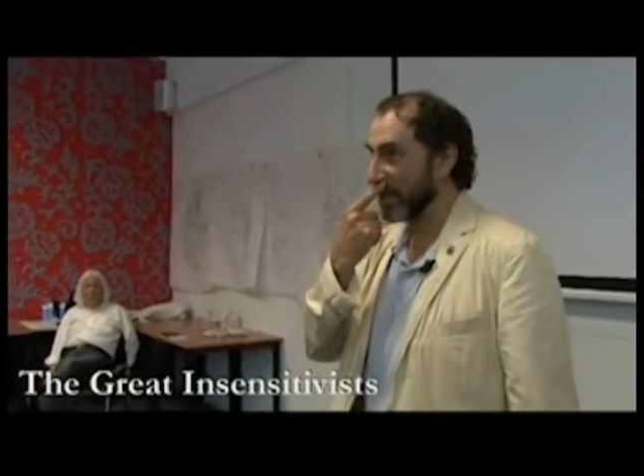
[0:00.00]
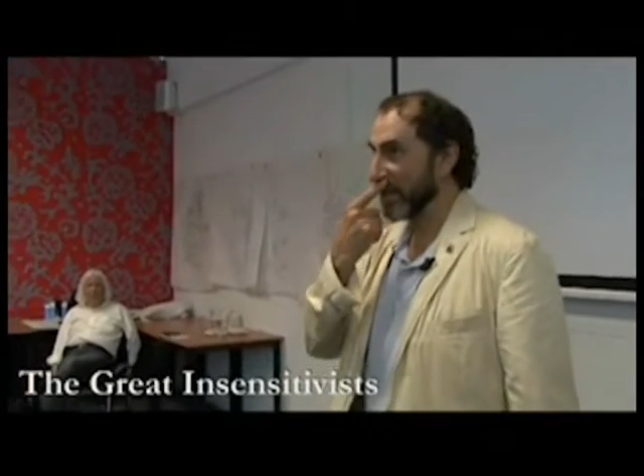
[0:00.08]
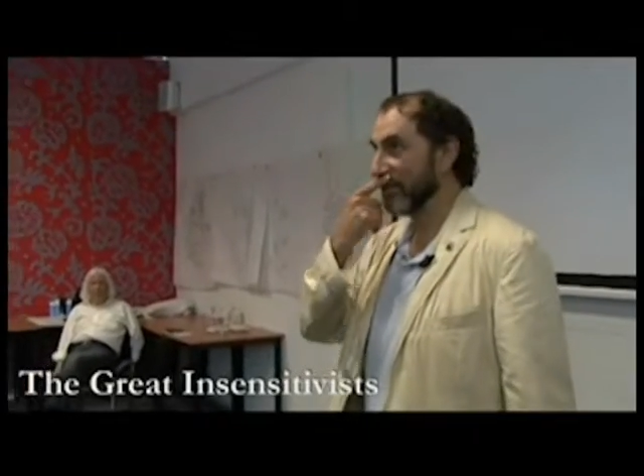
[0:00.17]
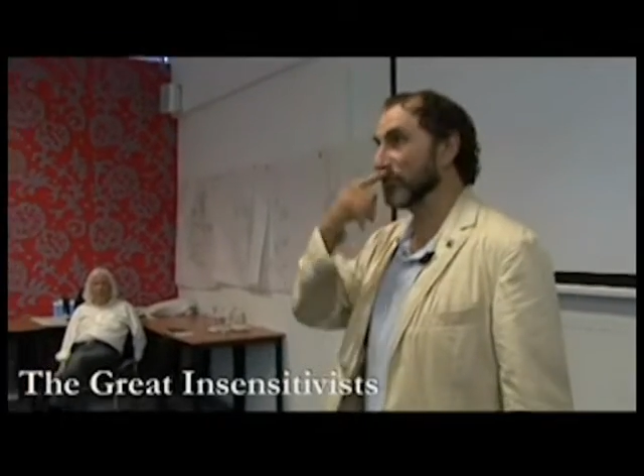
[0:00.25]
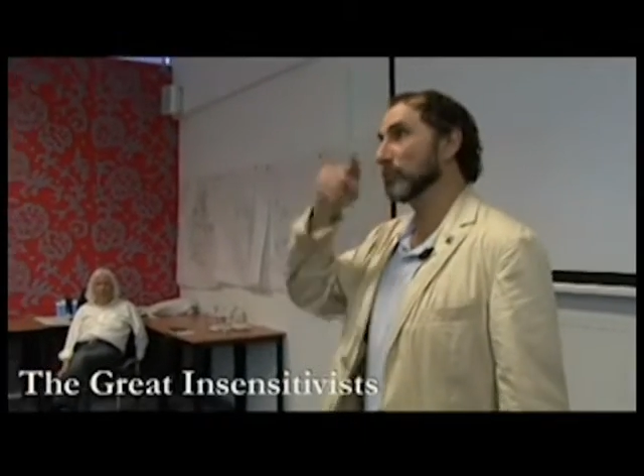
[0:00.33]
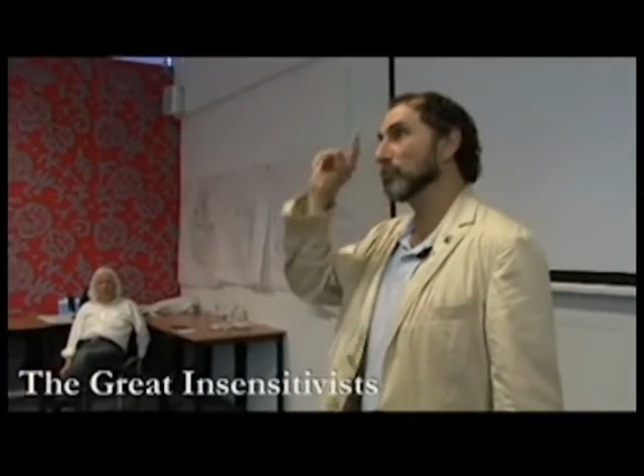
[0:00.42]

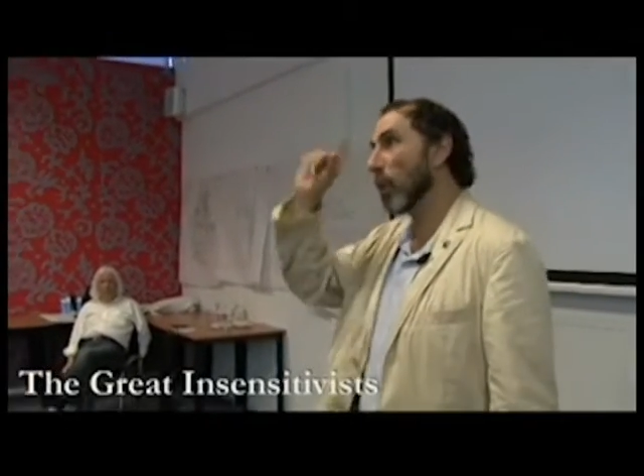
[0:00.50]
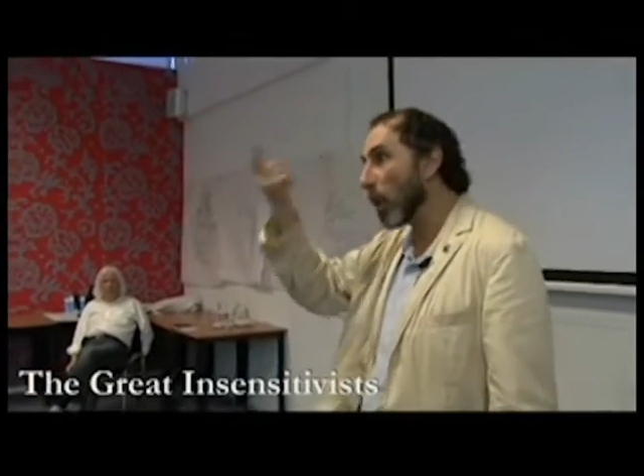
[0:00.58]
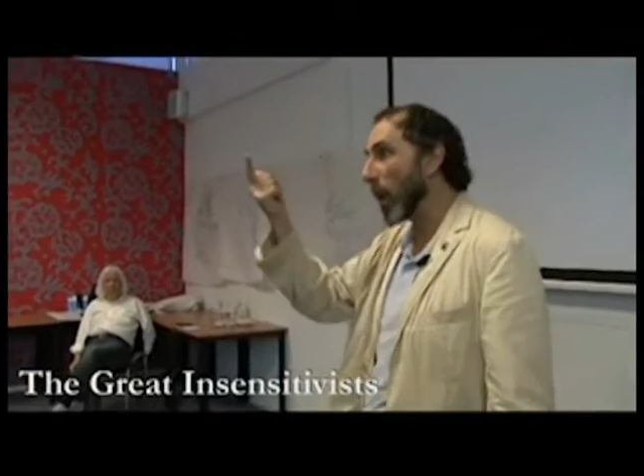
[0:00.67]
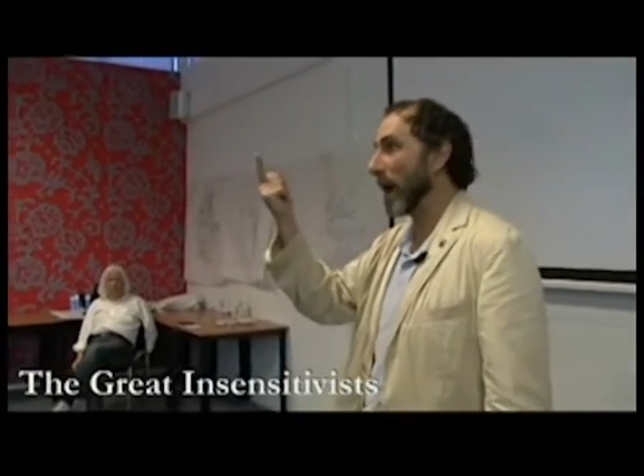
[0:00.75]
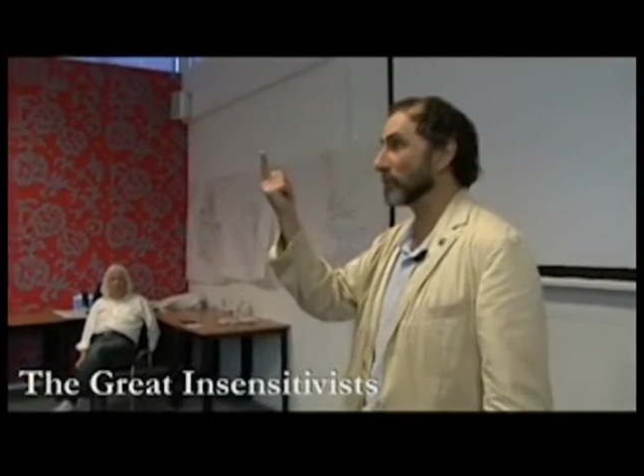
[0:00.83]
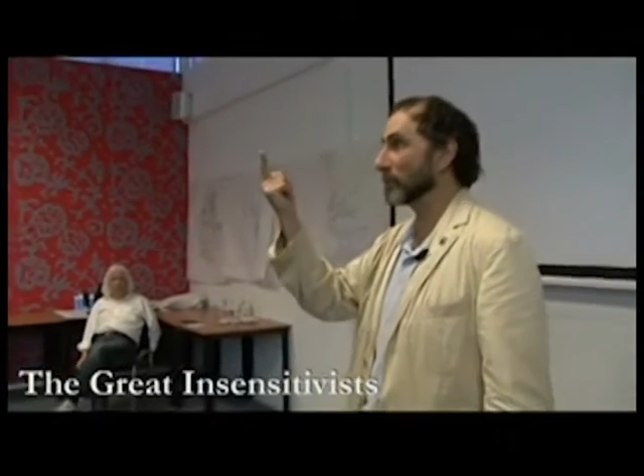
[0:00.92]
if you know
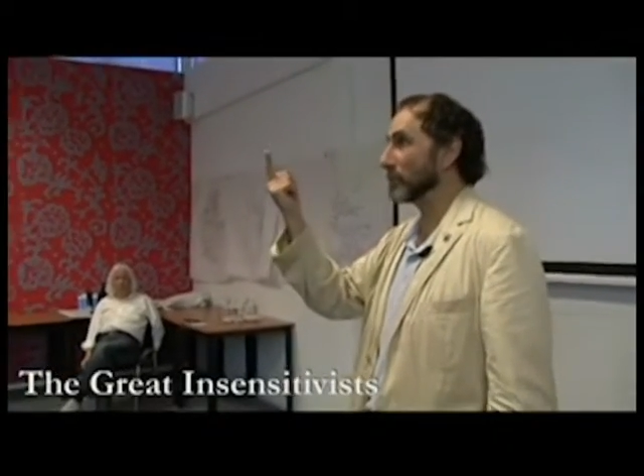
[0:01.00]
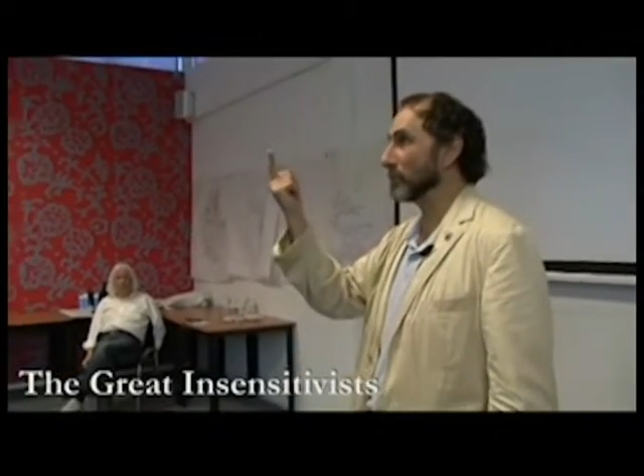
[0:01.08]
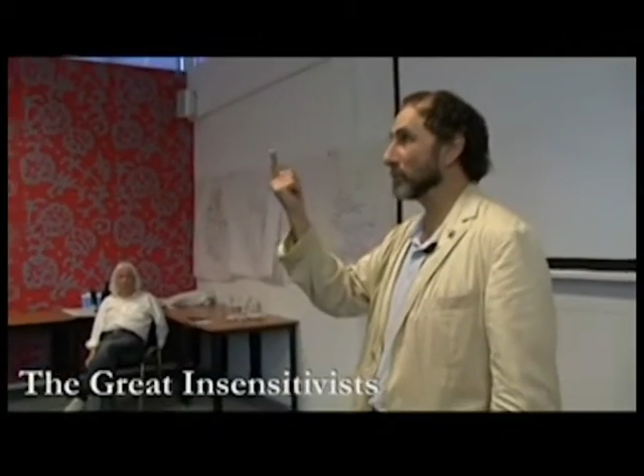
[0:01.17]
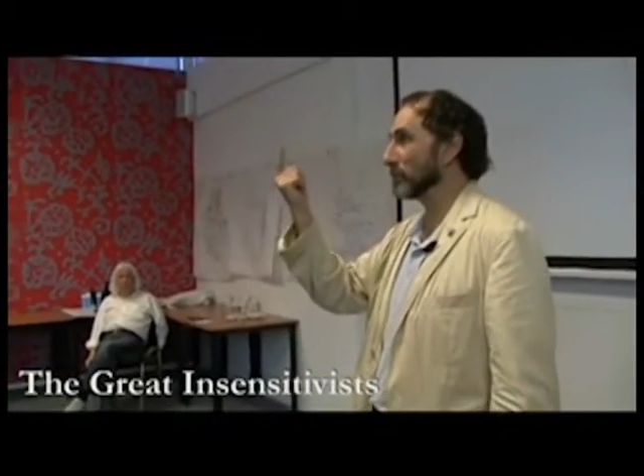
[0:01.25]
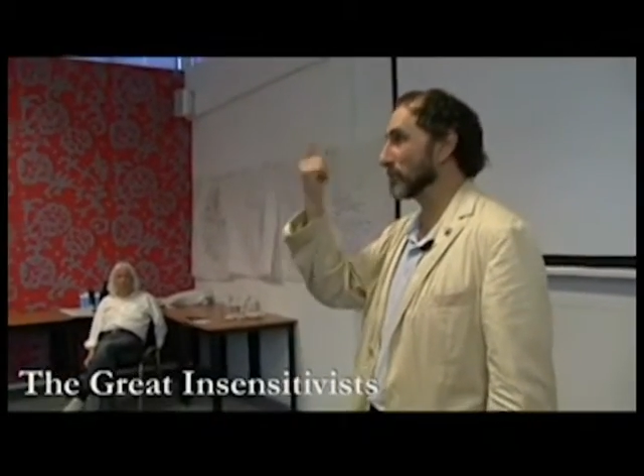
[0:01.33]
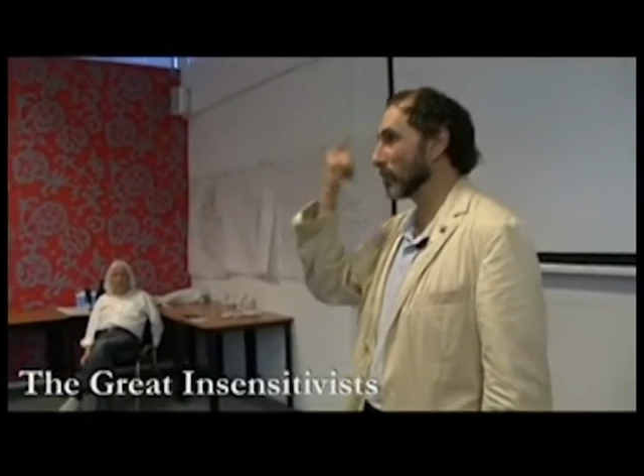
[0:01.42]
how to use your